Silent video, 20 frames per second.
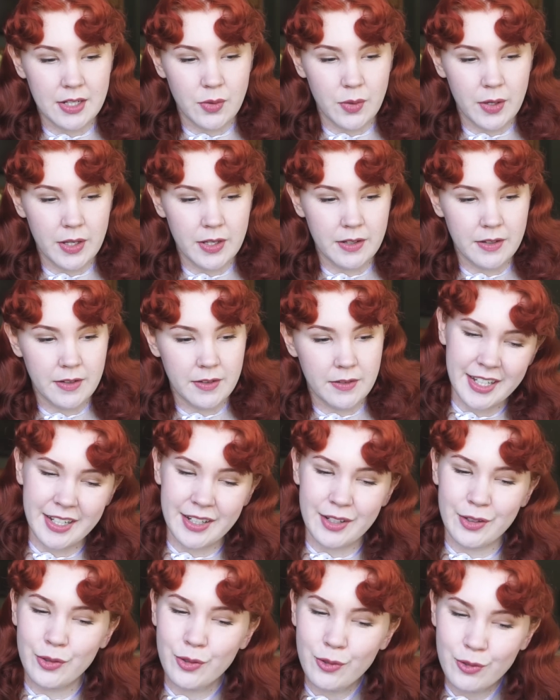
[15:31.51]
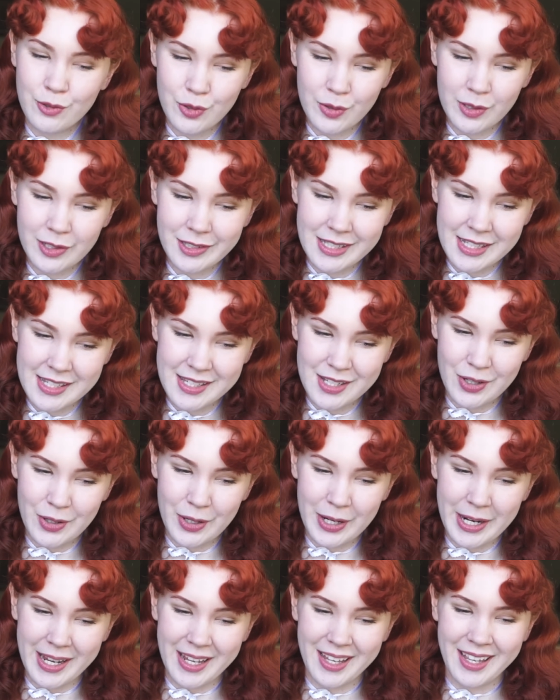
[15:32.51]
to it. Neutral
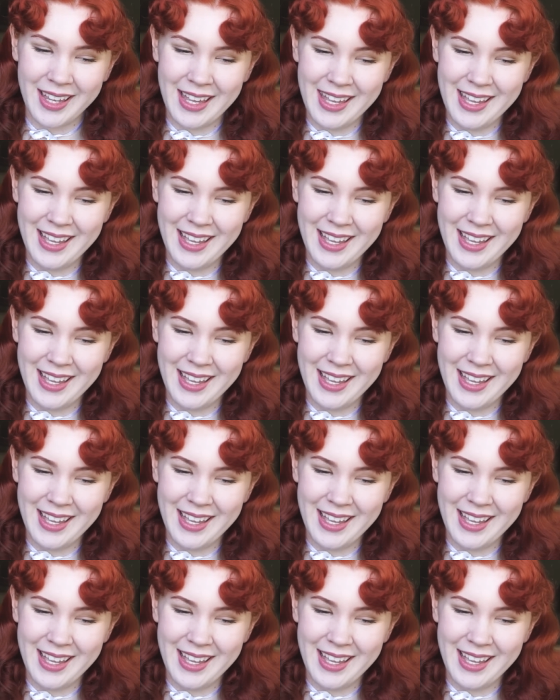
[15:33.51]
disagree.